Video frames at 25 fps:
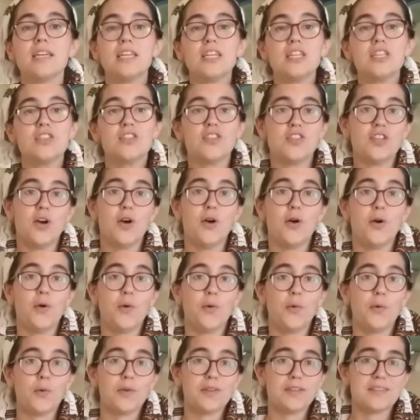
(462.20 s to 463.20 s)

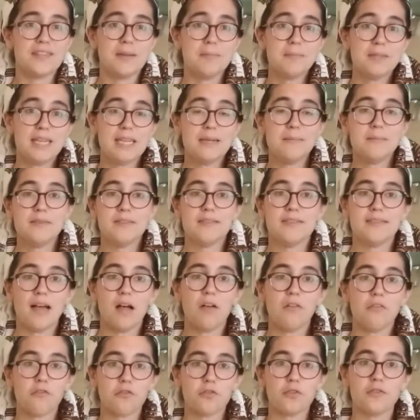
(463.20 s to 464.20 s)
So sometimes
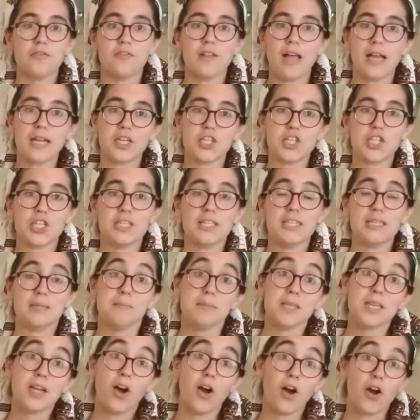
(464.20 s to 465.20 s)
self-reflection can
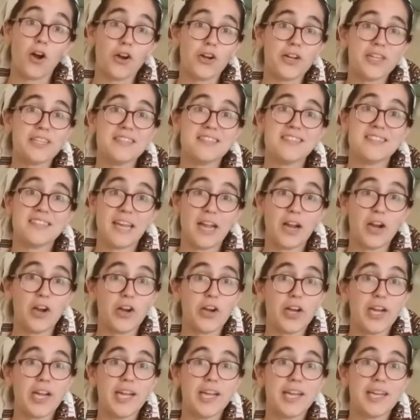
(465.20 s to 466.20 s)
be hard and
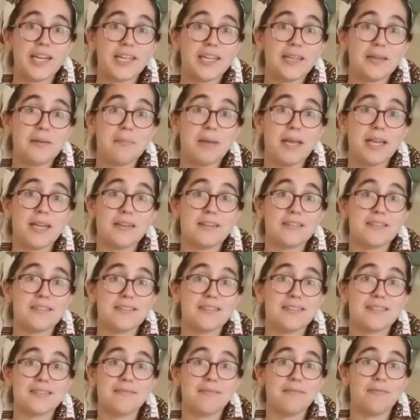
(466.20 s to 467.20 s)
scary. It can make
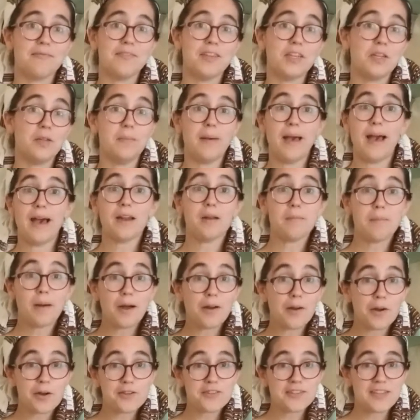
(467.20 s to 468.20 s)
us feel bad
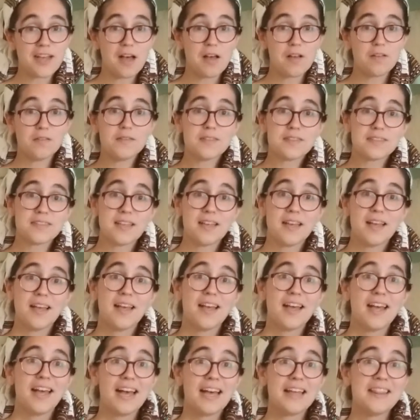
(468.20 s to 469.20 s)
about ourselves.
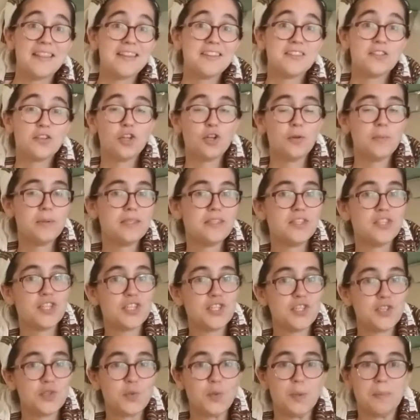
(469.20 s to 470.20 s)
And this herb is
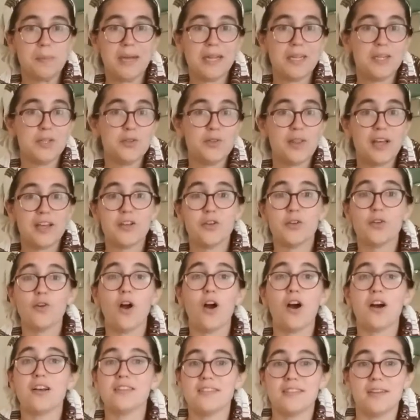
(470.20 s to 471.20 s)
just a reminder that you're
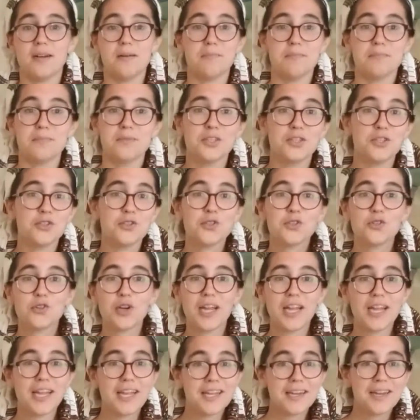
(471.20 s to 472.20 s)
awesome. You're
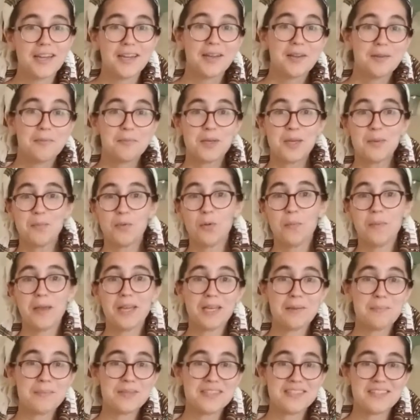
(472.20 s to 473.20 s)
great. People
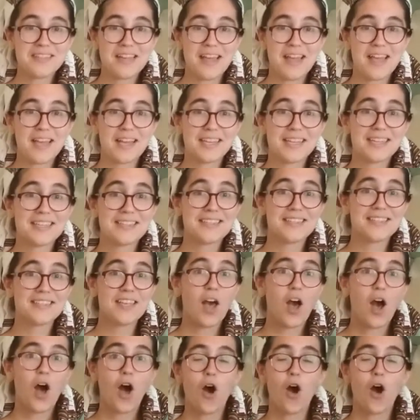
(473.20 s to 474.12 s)
make mistakes.